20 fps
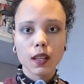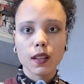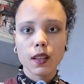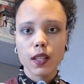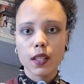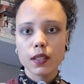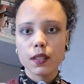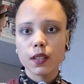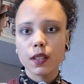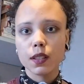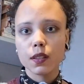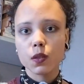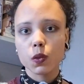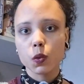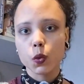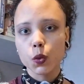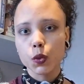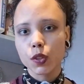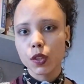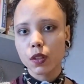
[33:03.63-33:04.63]
this is
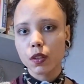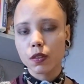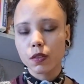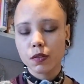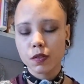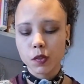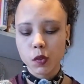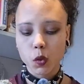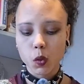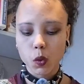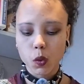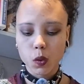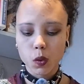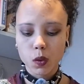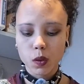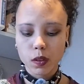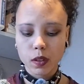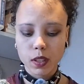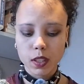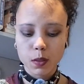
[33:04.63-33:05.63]
also
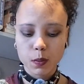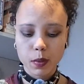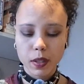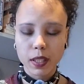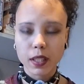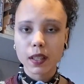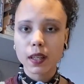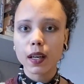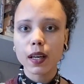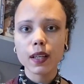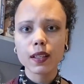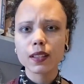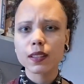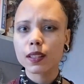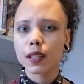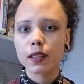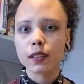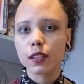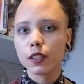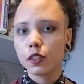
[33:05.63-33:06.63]
for the spring. I
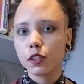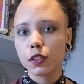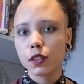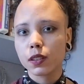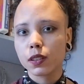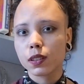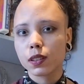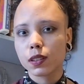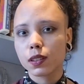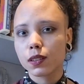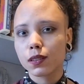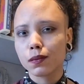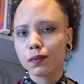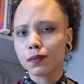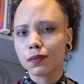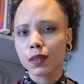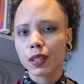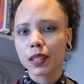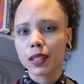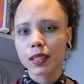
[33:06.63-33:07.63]
decided to just
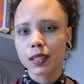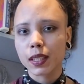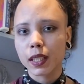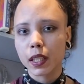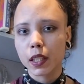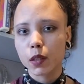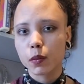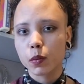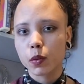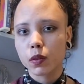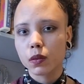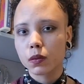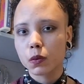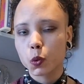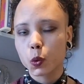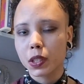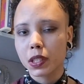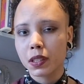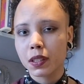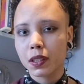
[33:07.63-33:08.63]
like skip
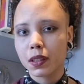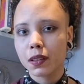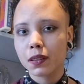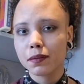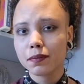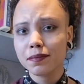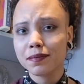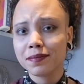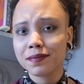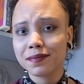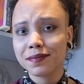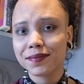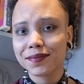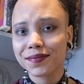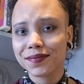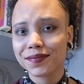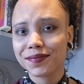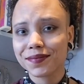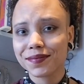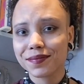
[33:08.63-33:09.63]
winter,
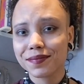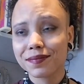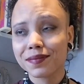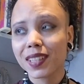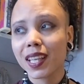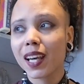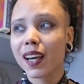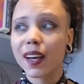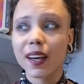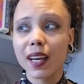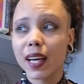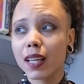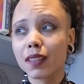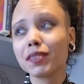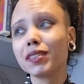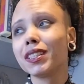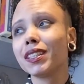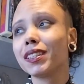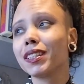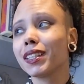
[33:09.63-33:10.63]

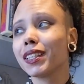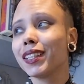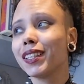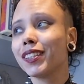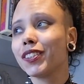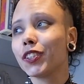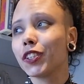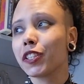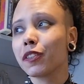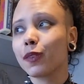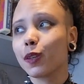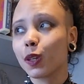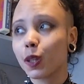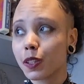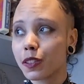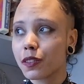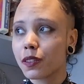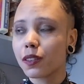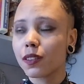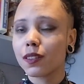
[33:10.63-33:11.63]
evidently, and just
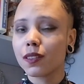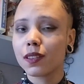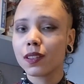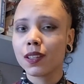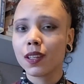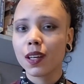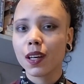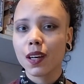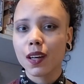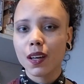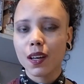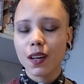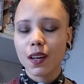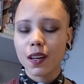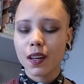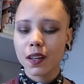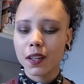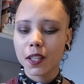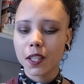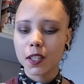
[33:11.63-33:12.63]
focus on
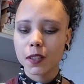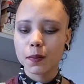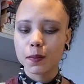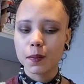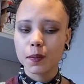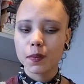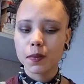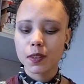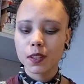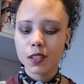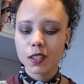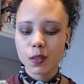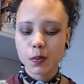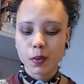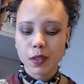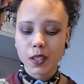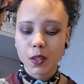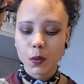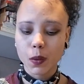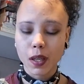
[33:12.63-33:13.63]

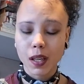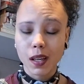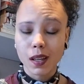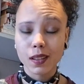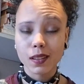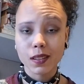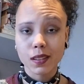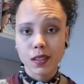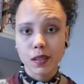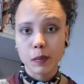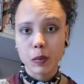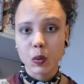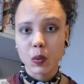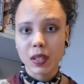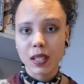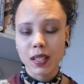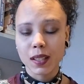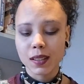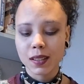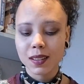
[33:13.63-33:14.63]
spring wear and summer
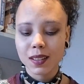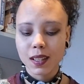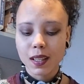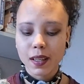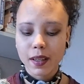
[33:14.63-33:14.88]
wear,